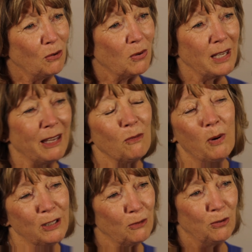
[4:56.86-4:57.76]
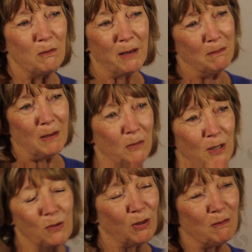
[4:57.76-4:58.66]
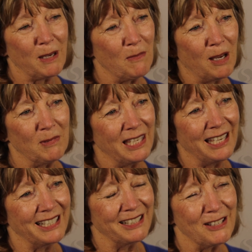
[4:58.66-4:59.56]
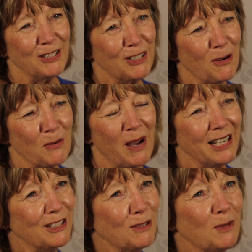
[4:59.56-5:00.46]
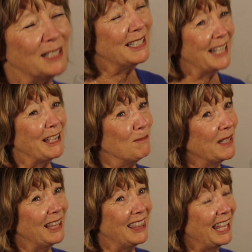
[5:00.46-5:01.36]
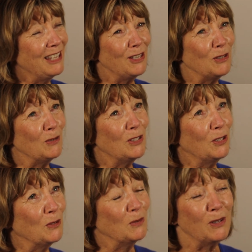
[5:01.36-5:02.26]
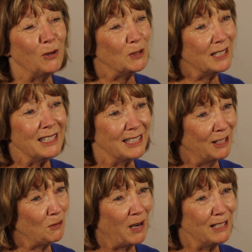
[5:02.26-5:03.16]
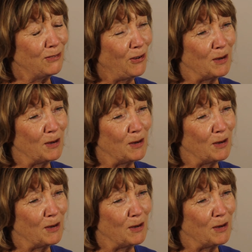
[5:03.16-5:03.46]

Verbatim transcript: to create wonderful memories with my mom again. So I just want to say a big thank you to Golden Sunrise